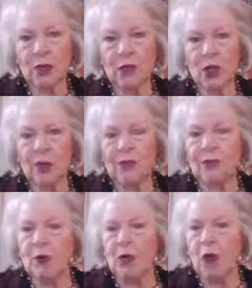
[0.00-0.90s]
So
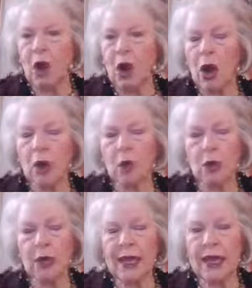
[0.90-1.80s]
if you are
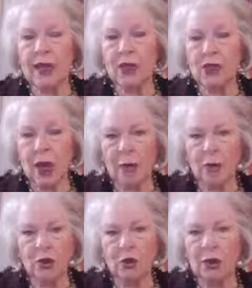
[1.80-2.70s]
working at a
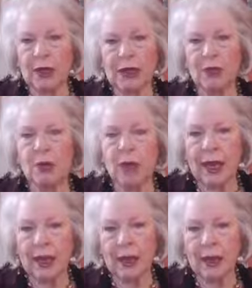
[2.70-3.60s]
job that you really don't
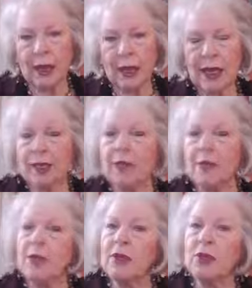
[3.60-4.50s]
like, it's
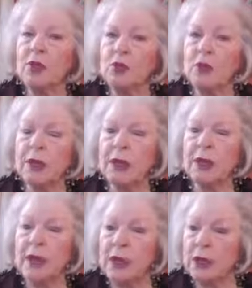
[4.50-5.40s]
something that you really
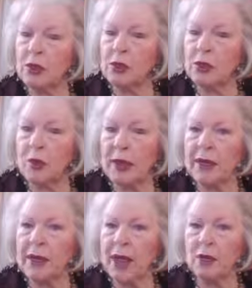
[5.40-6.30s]
need to do
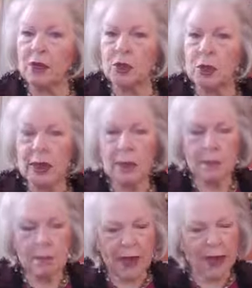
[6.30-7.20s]
right now just to
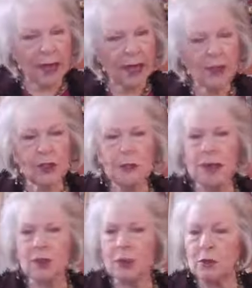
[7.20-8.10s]
make ends
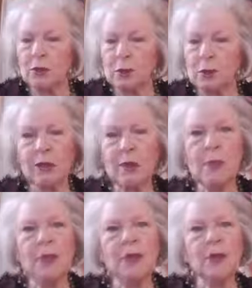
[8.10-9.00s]
meet, to pay the
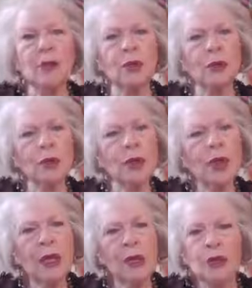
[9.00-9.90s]
bills or to
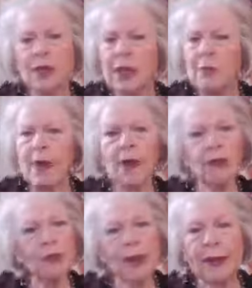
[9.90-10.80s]
just keep on
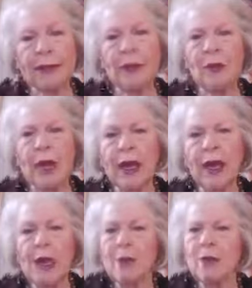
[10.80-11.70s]
trucking, right?
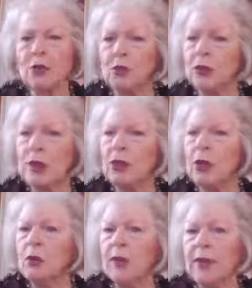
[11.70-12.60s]
But you really
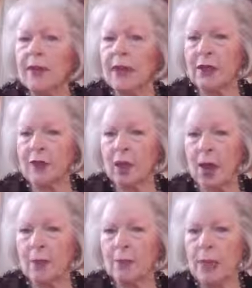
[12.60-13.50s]
don't like that job.